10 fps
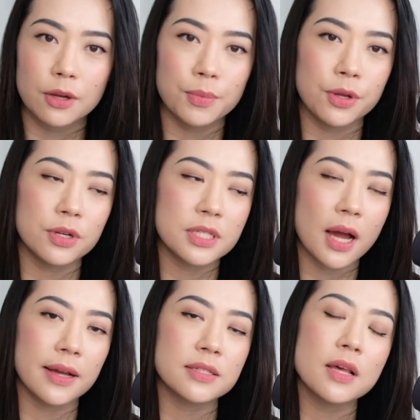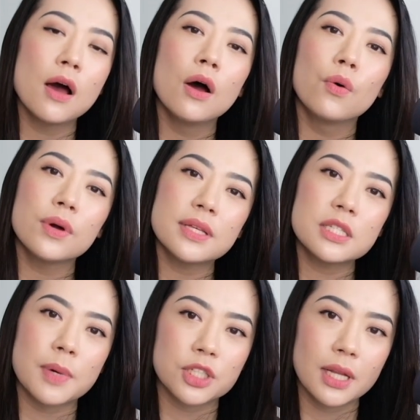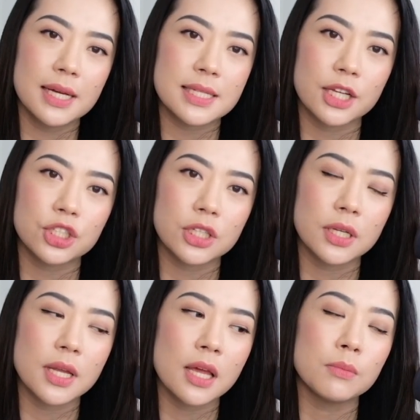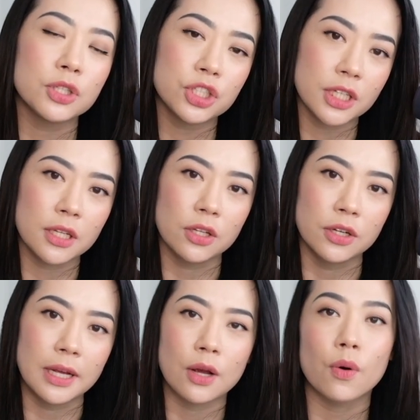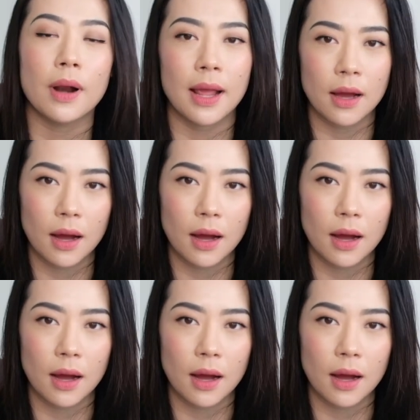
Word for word: in computer science with a specialization in machine learning or A